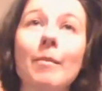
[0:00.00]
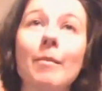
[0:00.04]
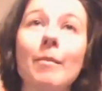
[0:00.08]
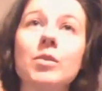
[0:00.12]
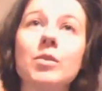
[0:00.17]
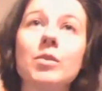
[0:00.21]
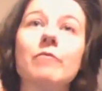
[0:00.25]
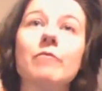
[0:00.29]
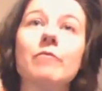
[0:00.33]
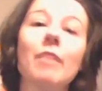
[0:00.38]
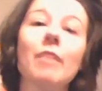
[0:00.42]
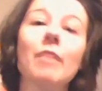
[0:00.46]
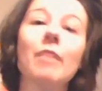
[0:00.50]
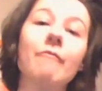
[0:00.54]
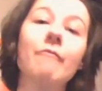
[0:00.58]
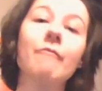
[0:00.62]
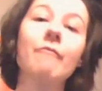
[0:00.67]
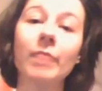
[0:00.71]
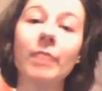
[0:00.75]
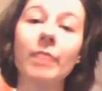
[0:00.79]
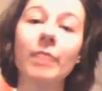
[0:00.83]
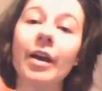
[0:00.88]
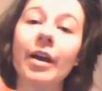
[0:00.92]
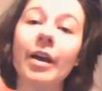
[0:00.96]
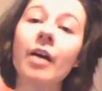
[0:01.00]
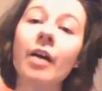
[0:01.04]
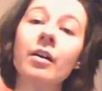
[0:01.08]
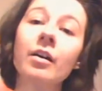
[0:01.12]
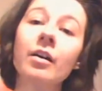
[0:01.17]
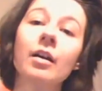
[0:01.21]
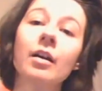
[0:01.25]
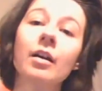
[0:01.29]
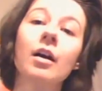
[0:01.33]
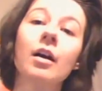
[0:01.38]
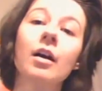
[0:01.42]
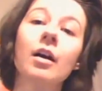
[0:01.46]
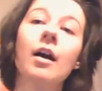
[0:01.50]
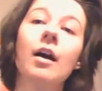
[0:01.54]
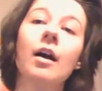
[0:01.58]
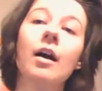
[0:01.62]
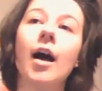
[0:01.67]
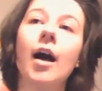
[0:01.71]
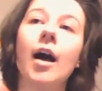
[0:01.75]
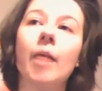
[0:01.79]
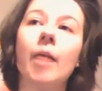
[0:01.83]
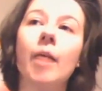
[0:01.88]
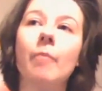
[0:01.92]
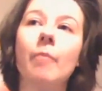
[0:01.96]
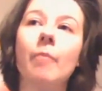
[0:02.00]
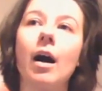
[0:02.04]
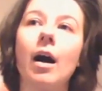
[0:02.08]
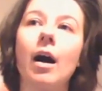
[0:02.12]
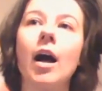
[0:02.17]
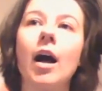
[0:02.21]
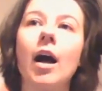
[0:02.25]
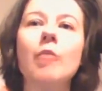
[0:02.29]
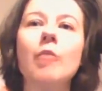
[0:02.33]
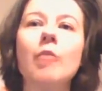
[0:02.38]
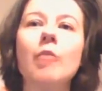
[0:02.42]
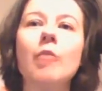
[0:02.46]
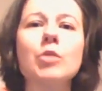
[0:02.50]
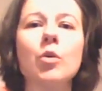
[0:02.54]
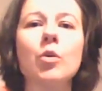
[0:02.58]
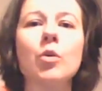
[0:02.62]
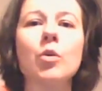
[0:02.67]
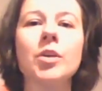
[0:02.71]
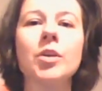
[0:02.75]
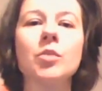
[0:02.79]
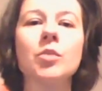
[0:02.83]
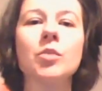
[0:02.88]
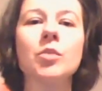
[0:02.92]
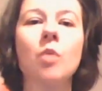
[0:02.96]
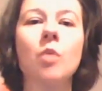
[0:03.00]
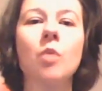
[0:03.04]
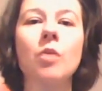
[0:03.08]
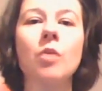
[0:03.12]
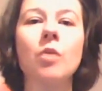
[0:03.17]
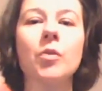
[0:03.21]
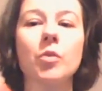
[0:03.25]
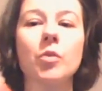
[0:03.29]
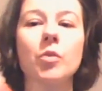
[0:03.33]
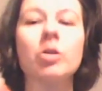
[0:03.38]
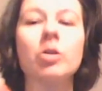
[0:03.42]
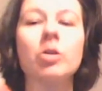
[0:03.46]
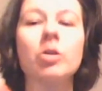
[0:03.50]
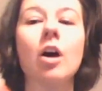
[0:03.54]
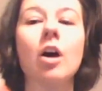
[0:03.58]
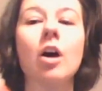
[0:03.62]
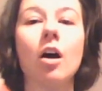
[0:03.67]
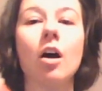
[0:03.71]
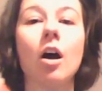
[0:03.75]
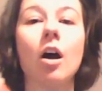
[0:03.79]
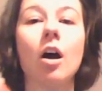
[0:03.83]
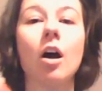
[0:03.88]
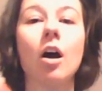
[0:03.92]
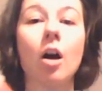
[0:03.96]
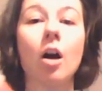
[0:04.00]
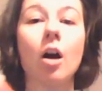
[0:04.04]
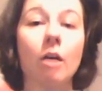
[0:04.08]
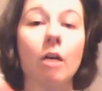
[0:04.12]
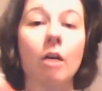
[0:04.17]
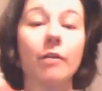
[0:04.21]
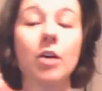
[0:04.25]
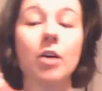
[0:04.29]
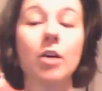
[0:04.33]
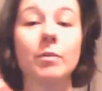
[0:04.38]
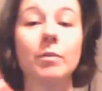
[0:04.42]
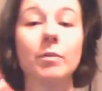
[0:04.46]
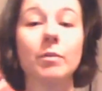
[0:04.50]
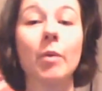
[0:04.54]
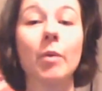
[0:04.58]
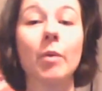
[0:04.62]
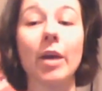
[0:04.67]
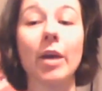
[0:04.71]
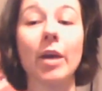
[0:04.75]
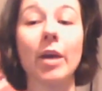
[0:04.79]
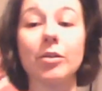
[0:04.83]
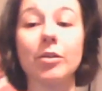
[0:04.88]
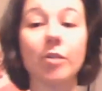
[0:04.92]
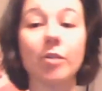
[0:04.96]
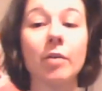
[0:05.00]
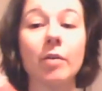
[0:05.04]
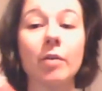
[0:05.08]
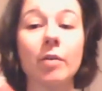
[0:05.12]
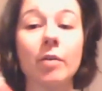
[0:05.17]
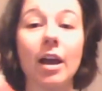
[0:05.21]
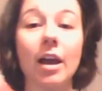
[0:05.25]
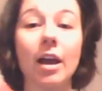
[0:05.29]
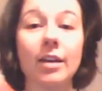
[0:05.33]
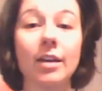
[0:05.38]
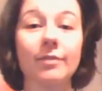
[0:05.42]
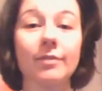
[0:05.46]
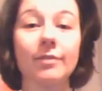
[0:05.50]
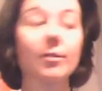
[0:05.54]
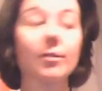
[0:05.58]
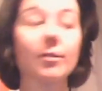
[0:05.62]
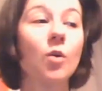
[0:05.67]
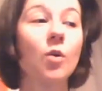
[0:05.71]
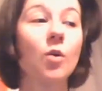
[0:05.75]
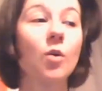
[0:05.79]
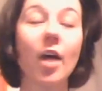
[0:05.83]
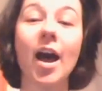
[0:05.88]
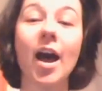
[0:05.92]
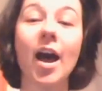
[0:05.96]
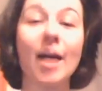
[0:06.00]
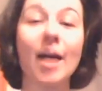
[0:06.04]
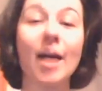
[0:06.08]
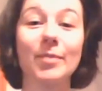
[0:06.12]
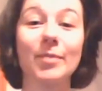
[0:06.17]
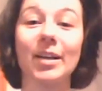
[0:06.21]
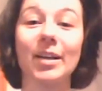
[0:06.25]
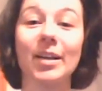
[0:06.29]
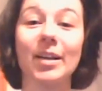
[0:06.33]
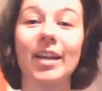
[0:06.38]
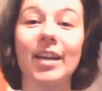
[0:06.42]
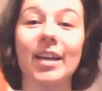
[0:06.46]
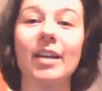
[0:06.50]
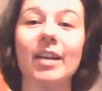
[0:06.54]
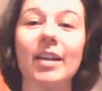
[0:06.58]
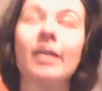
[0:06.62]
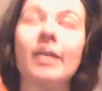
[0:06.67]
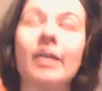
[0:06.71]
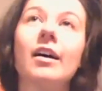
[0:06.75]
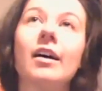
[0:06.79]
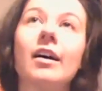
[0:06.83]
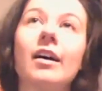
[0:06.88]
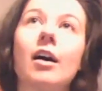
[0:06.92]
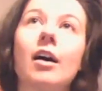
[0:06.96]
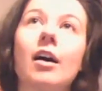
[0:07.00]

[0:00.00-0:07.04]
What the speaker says: other members of my family are. I was always the one that would half-ass my way through life, quite happily.